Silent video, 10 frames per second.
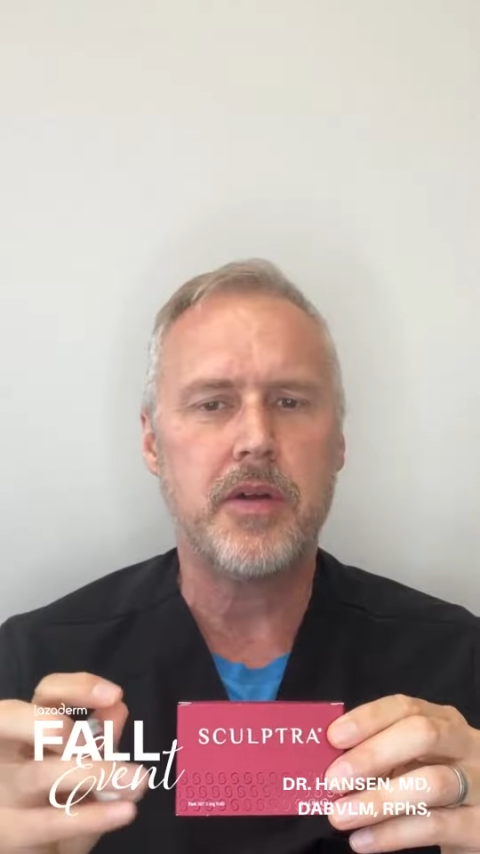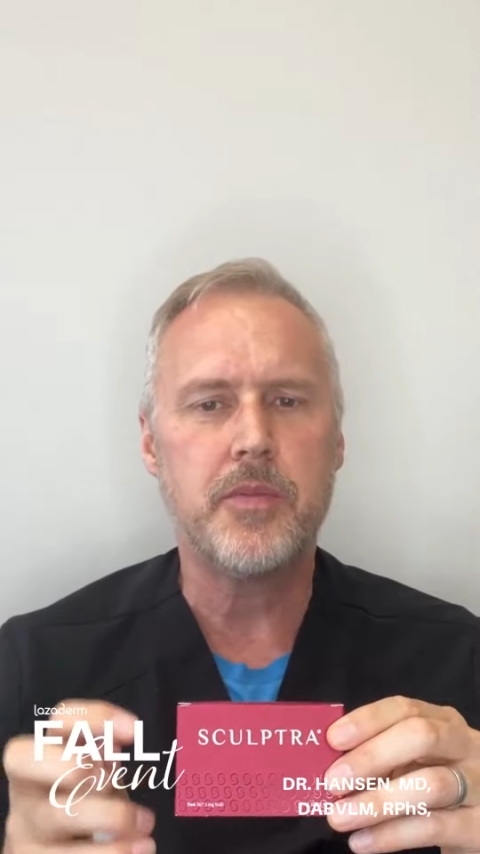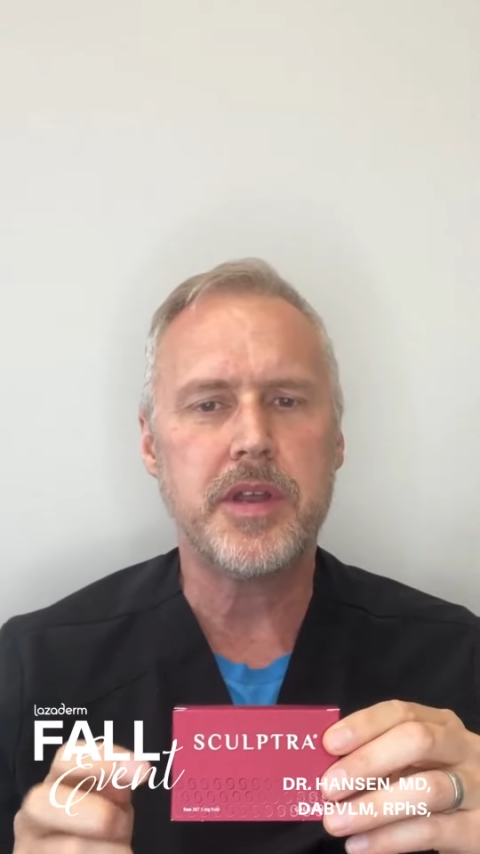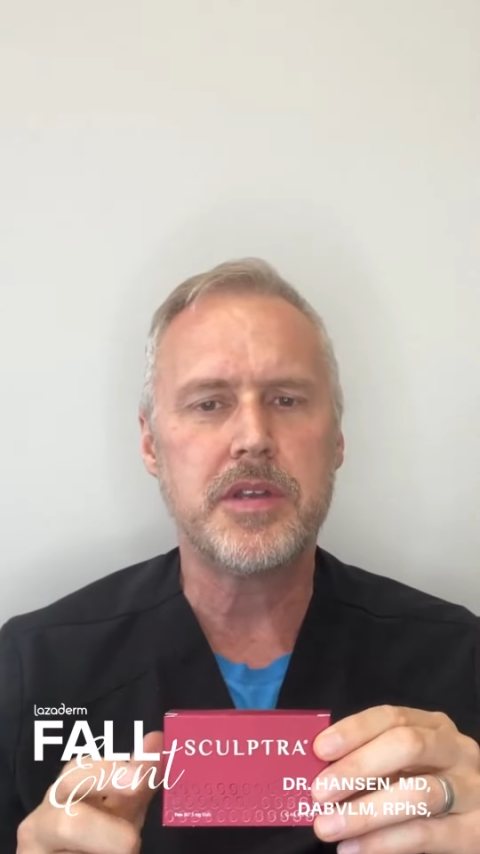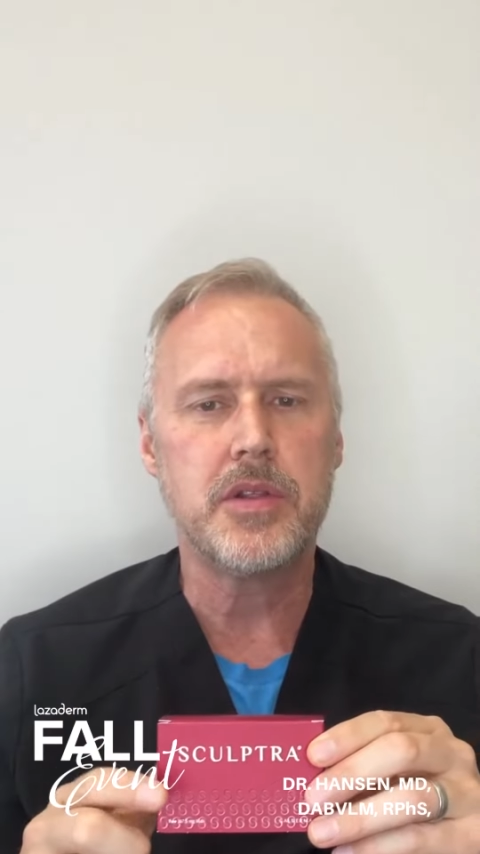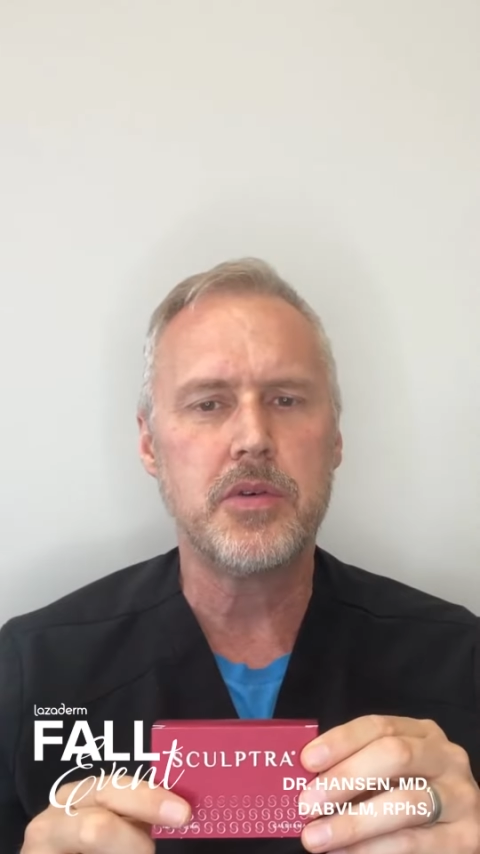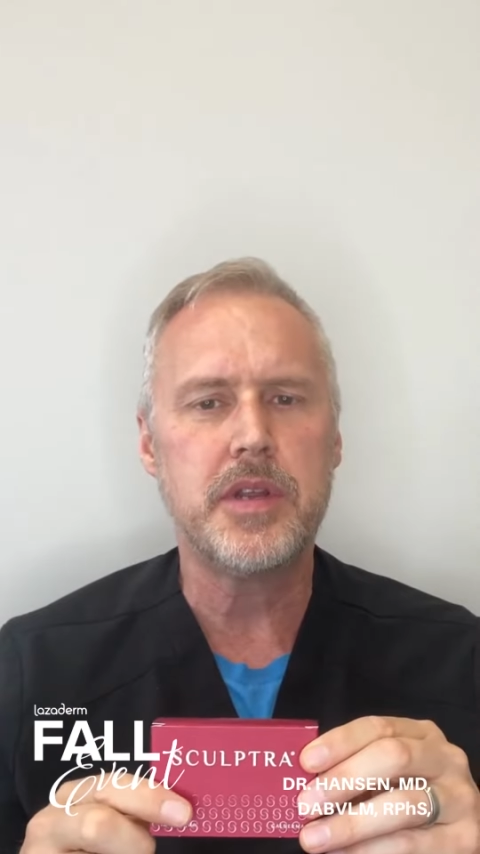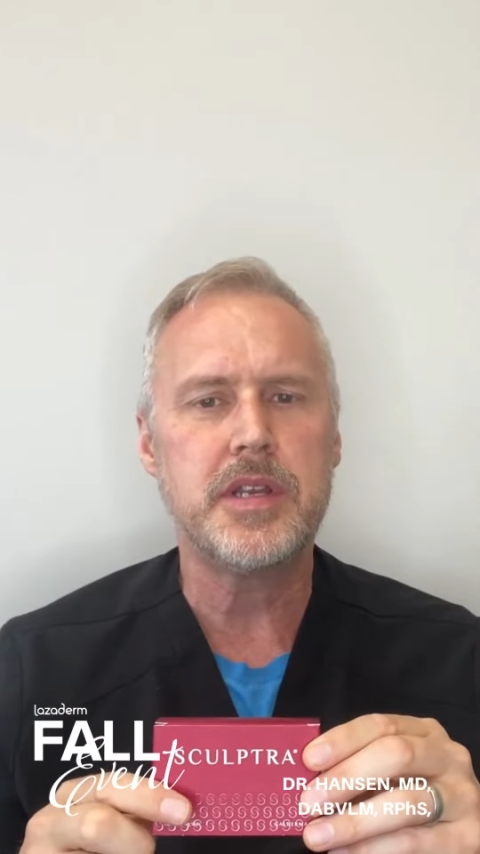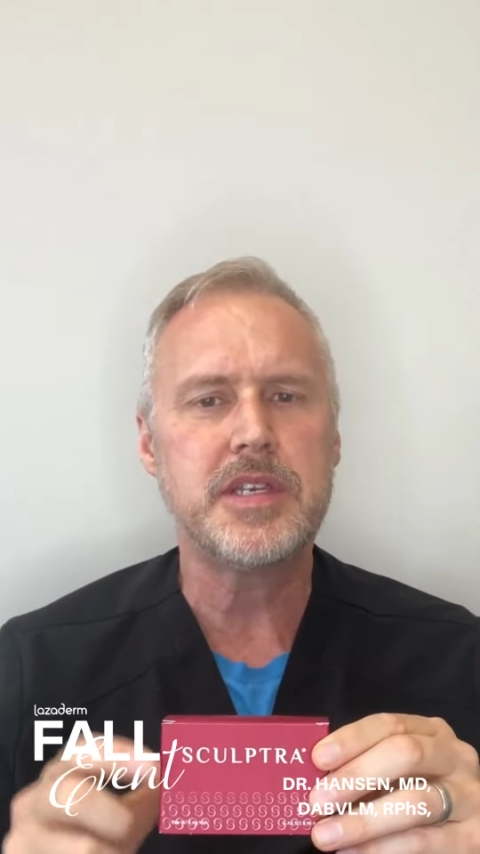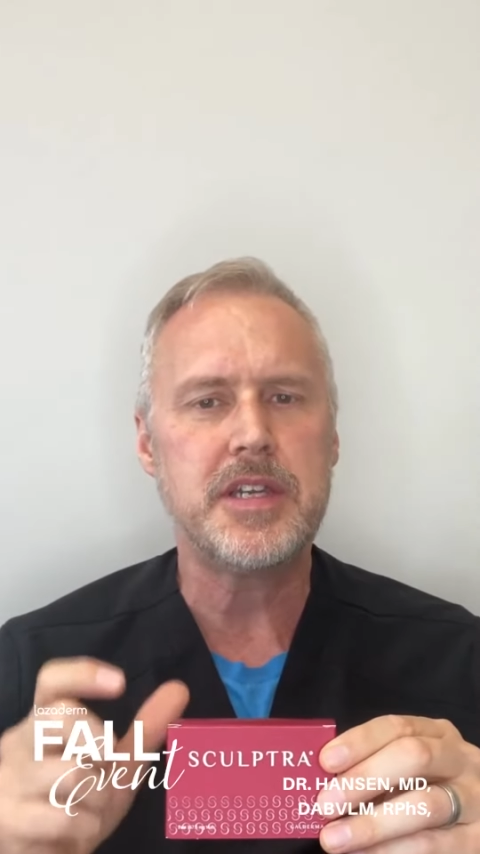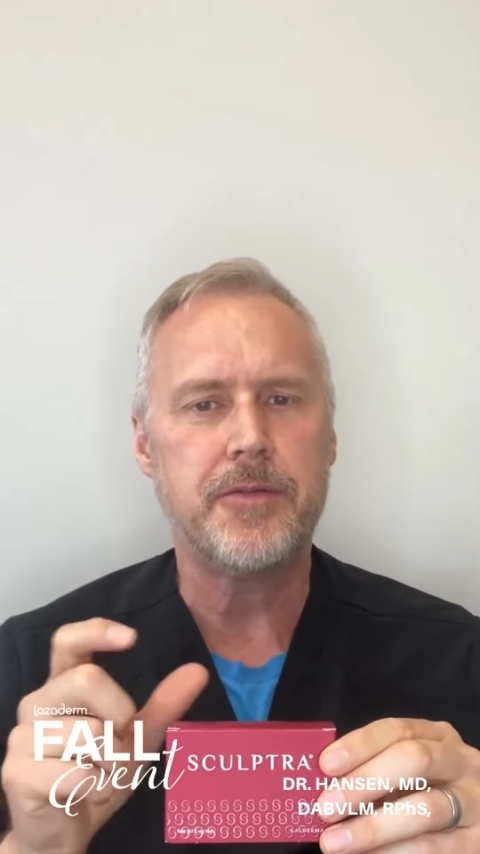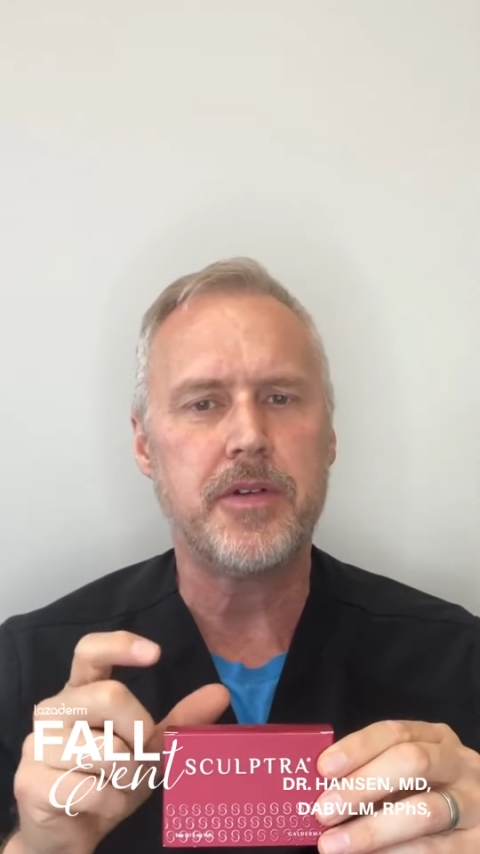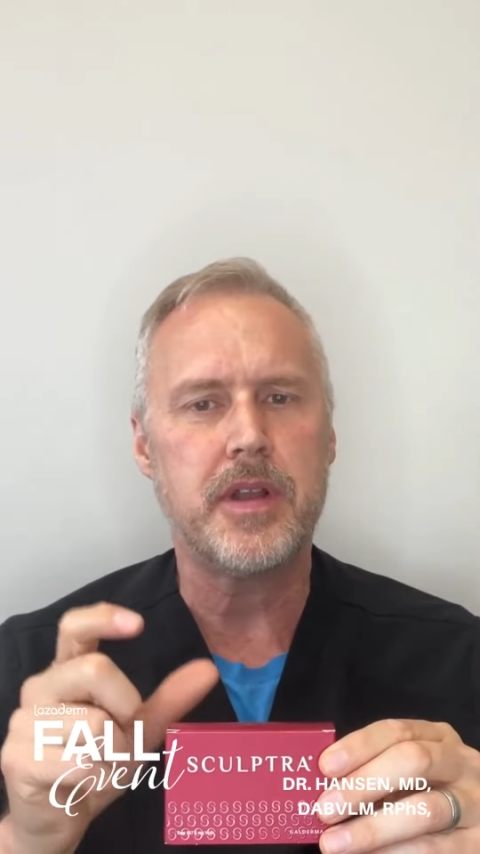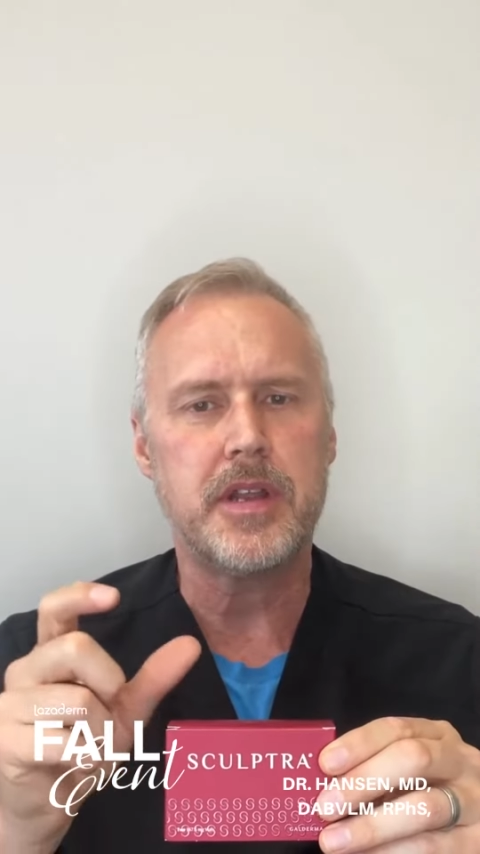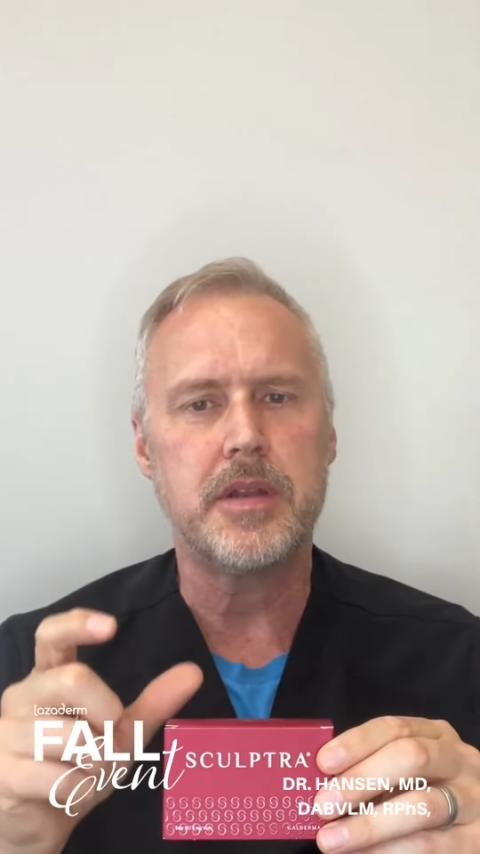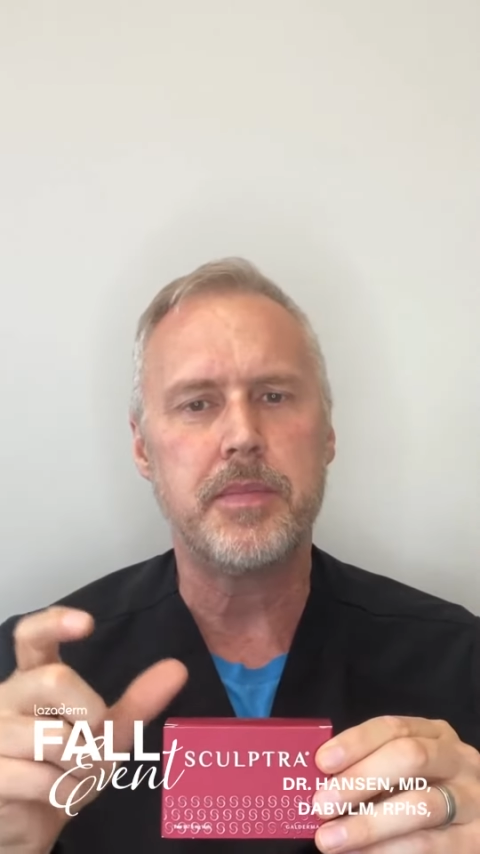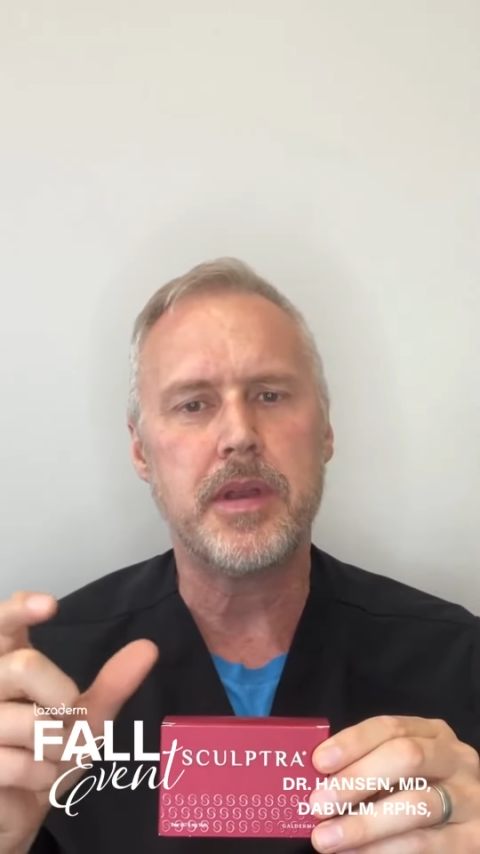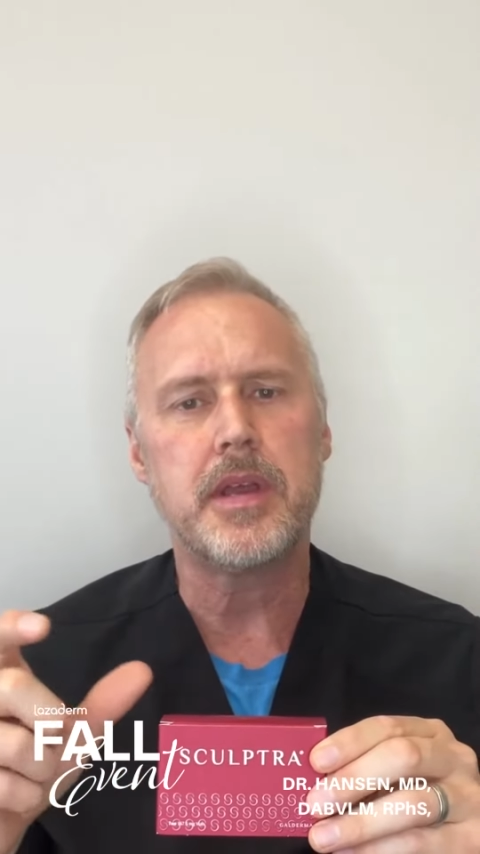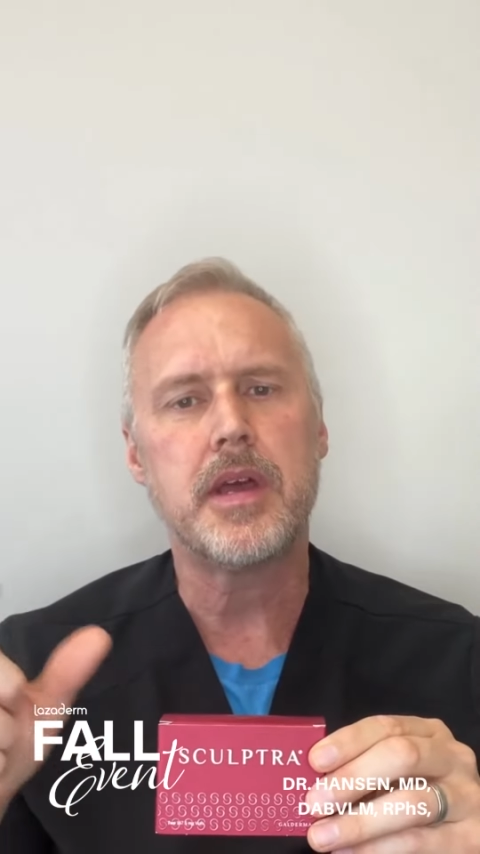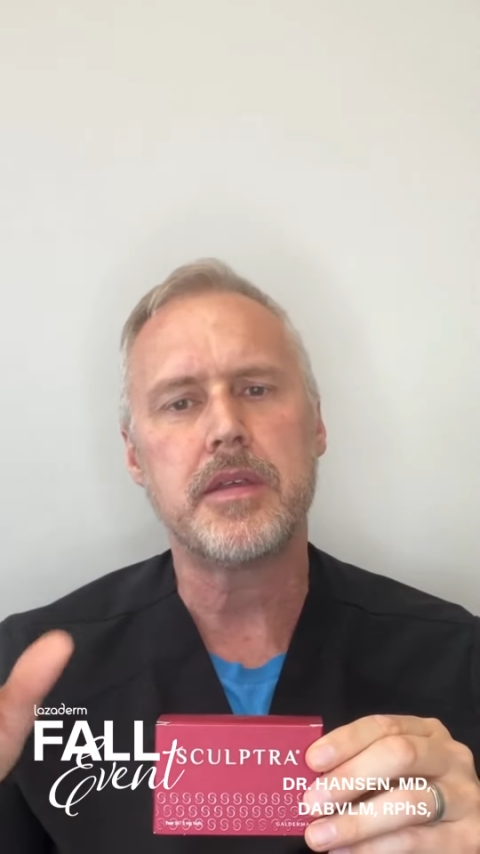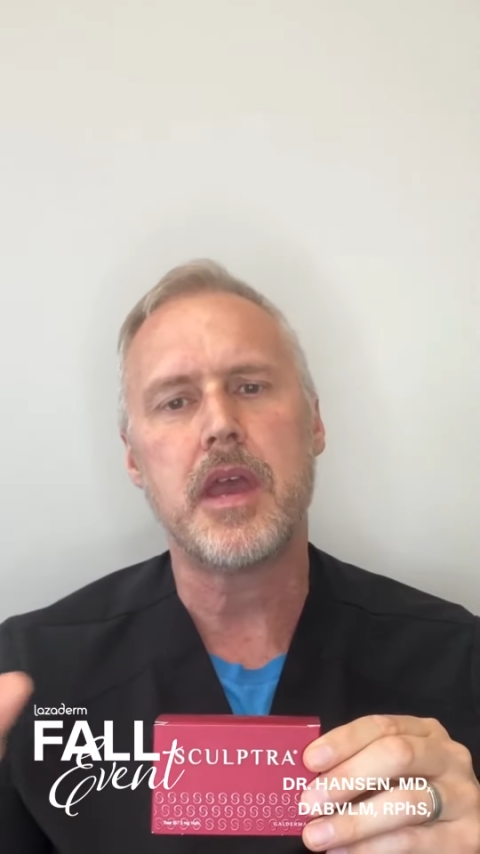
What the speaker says: and we dilute it differently depending on the